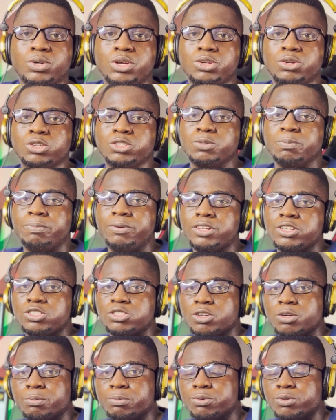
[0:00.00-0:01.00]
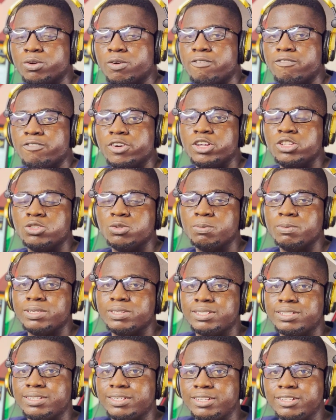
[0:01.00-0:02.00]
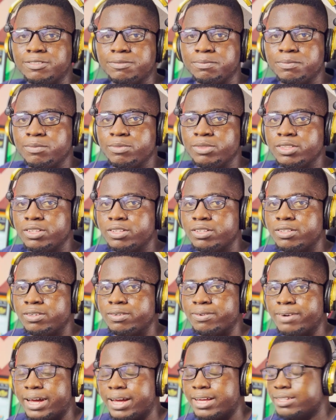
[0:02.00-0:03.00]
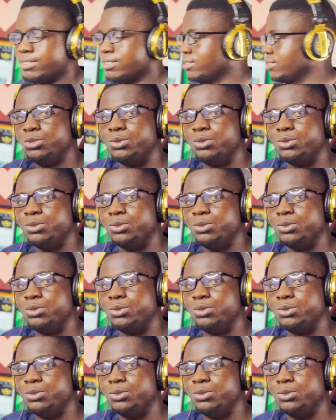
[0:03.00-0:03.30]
where you want to place your book for it to be seen, right?